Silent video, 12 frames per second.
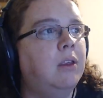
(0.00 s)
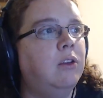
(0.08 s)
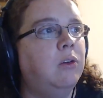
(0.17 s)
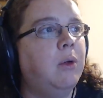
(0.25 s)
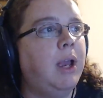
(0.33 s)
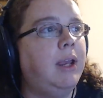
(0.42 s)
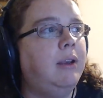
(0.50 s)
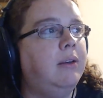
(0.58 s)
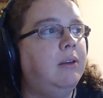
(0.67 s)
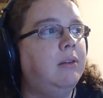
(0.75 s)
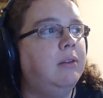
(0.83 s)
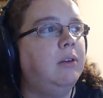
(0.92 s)
you're
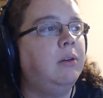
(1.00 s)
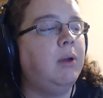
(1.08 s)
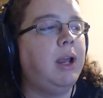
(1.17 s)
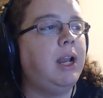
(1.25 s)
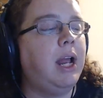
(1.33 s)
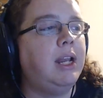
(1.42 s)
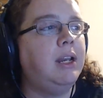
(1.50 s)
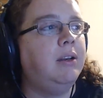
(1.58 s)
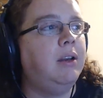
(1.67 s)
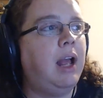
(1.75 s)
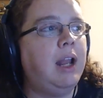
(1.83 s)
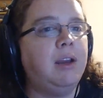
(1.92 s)
right. You're right. I
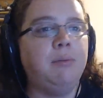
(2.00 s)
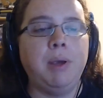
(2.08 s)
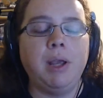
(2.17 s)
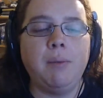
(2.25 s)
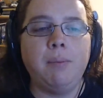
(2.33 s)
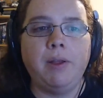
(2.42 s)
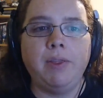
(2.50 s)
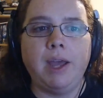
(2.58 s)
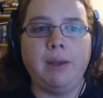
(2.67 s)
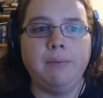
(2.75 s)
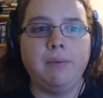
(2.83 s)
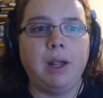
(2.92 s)
didn't pick up on
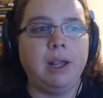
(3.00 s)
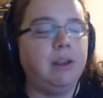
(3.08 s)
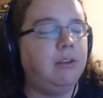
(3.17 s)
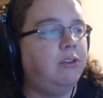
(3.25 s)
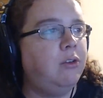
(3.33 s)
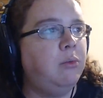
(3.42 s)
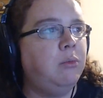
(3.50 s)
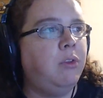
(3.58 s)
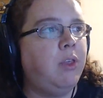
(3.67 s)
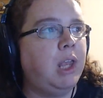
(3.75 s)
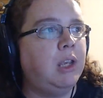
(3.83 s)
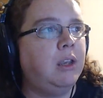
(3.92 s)
that. I assumed
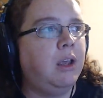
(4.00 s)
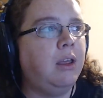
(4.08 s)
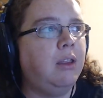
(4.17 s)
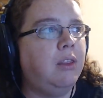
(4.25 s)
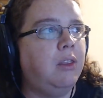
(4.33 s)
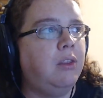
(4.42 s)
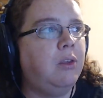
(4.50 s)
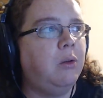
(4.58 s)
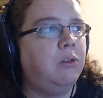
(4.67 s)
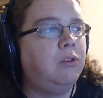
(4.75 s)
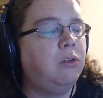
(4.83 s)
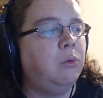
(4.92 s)
that
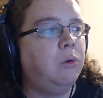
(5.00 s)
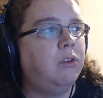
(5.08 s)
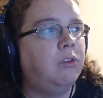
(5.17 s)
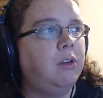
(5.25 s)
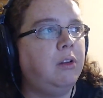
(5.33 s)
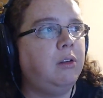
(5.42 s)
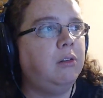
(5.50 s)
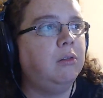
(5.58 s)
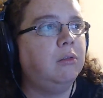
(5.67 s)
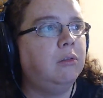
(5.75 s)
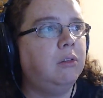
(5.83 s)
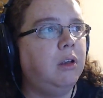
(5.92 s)
those 2 were still
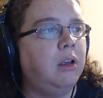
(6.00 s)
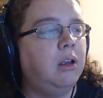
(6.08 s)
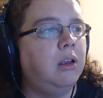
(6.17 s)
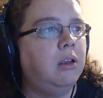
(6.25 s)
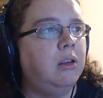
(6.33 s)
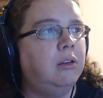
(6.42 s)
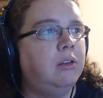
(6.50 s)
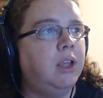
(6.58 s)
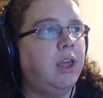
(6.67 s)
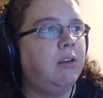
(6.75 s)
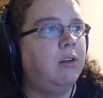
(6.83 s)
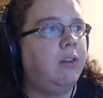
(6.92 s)

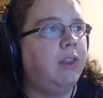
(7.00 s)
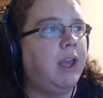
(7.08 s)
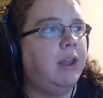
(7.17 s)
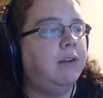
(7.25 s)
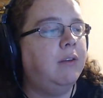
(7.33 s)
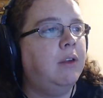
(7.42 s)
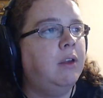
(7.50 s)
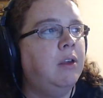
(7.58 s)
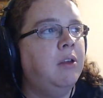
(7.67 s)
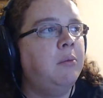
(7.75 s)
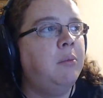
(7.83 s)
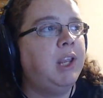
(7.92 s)
together on that.
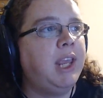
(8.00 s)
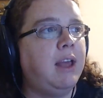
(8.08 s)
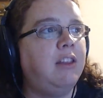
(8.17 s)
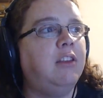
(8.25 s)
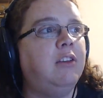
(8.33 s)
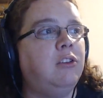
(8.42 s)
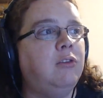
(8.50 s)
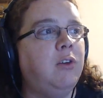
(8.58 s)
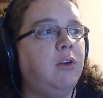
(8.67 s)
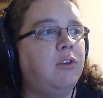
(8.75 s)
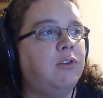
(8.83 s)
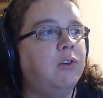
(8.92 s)
But yeah, the 2
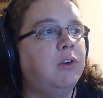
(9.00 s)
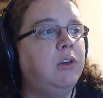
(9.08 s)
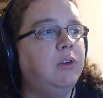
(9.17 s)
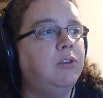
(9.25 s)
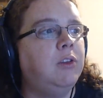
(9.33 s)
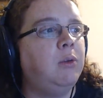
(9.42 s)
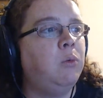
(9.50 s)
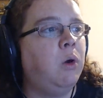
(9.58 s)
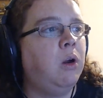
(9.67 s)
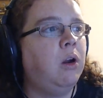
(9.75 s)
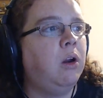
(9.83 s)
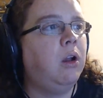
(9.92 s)
votes for Lucy
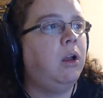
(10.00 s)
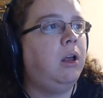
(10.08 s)
were